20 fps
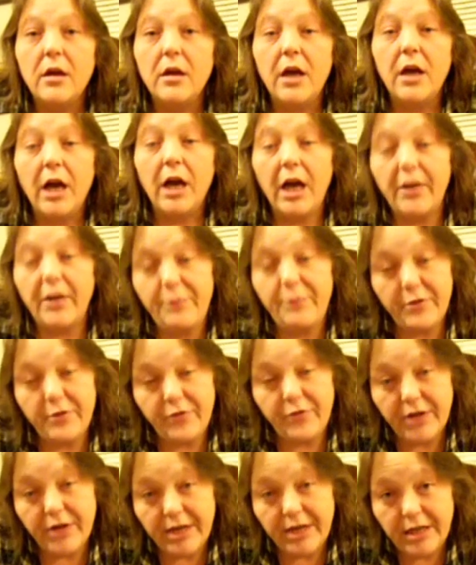I've been
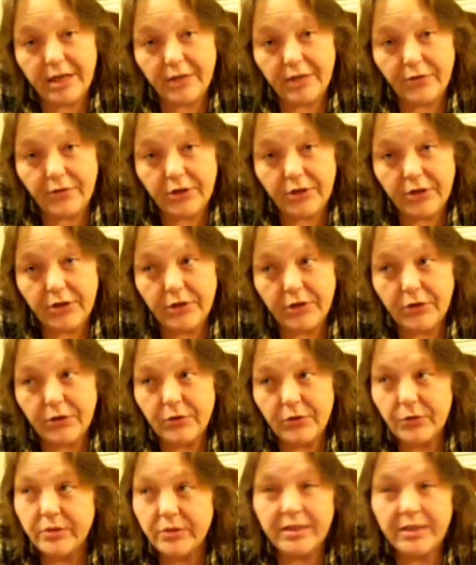fighting the
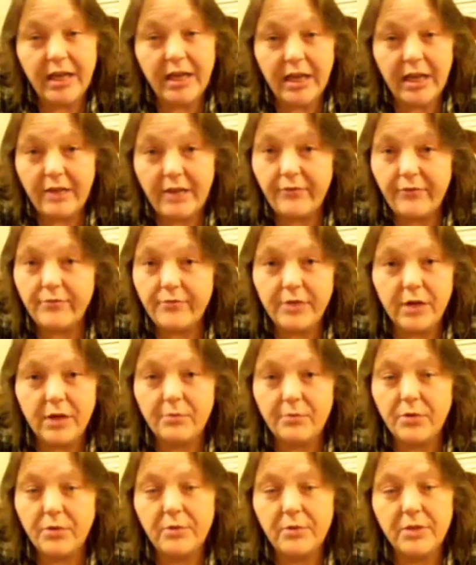flu. Steph, you
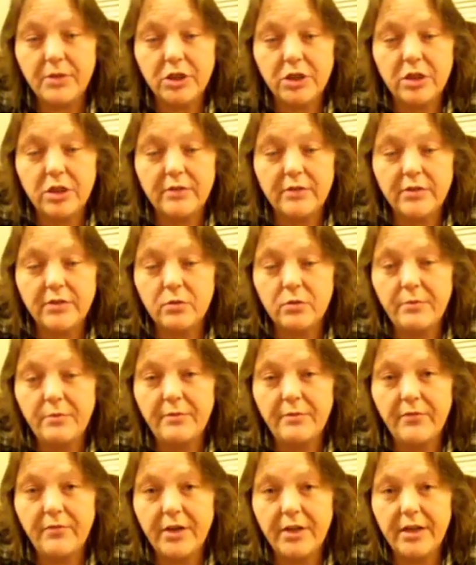know, pretty much all of us, we've
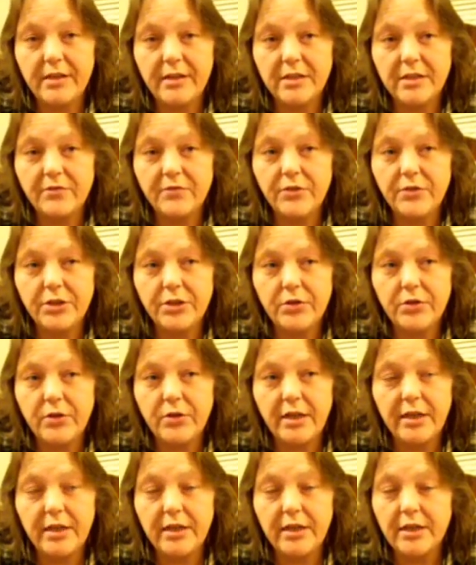been fighting this flu,
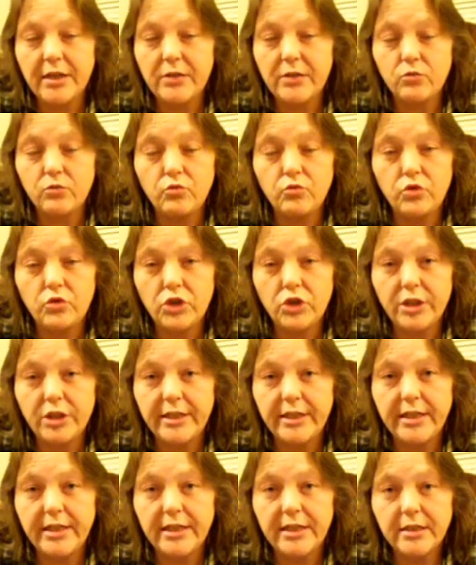and it
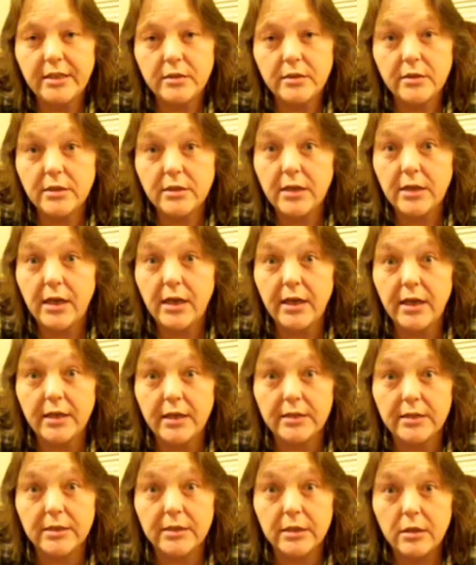really
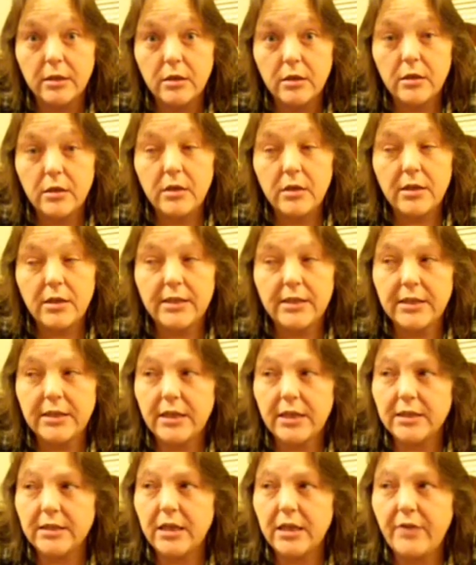sucks. It
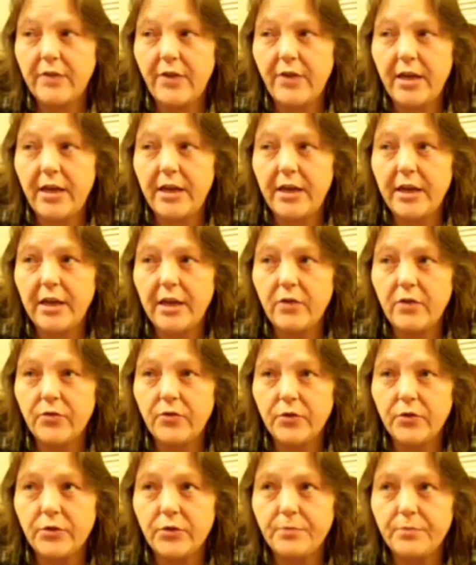sucks. I've had it now
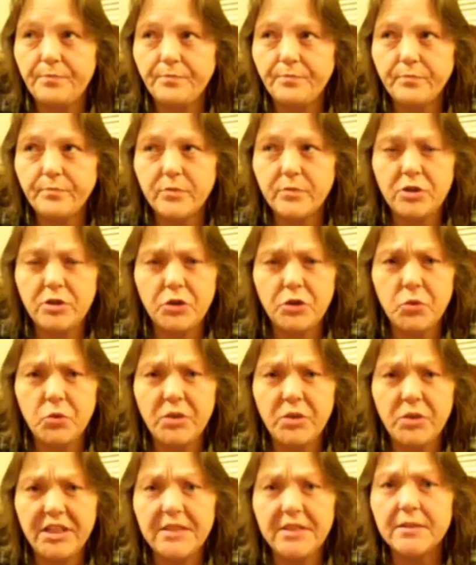for two
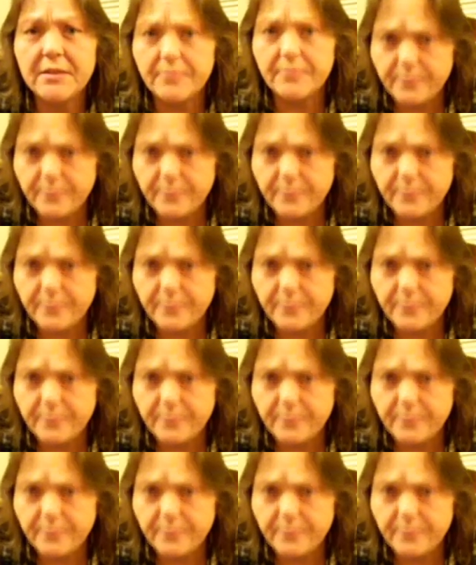weeks.